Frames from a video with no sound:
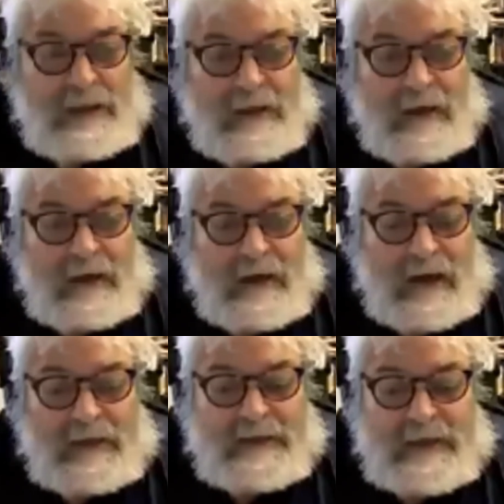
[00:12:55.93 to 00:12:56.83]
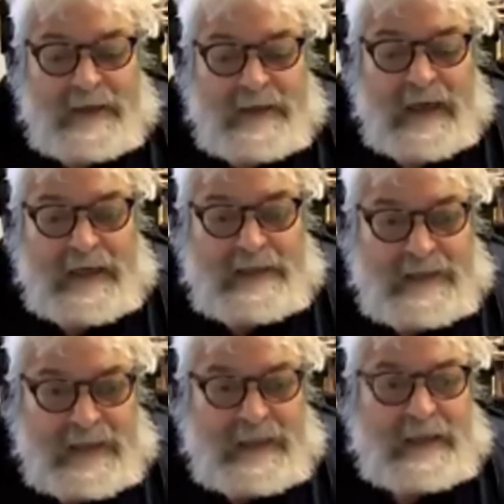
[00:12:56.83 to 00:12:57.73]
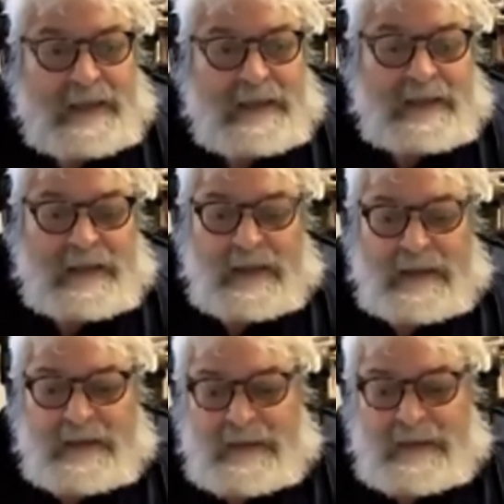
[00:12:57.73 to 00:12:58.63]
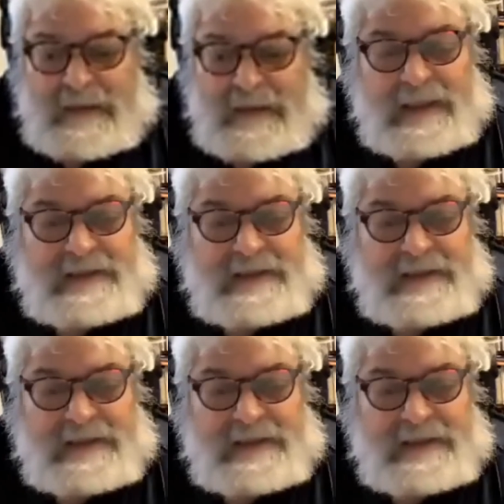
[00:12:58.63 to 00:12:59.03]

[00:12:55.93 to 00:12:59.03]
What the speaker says: I think the idea has